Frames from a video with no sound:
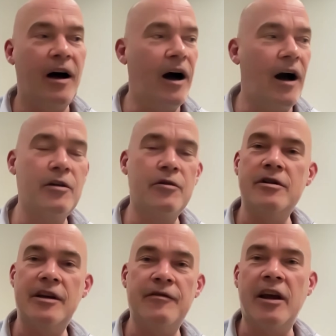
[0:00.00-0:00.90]
I
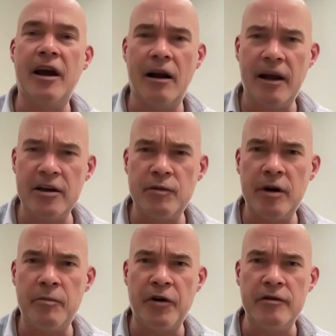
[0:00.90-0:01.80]
couldn't even care less where
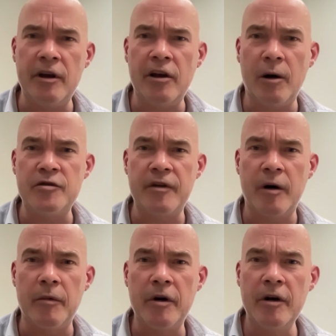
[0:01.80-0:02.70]
the protein comes
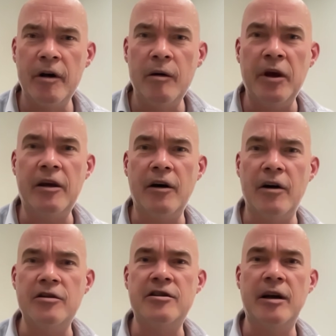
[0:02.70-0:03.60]
from,
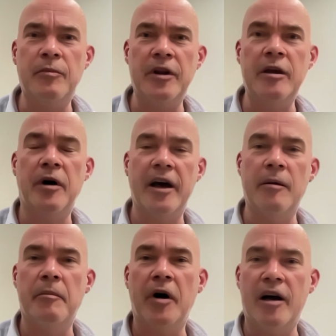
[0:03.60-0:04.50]
because simply by the
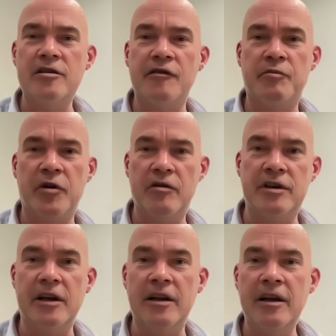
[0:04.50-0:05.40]
mass of
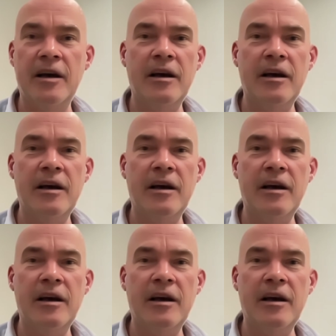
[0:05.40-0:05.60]
protein,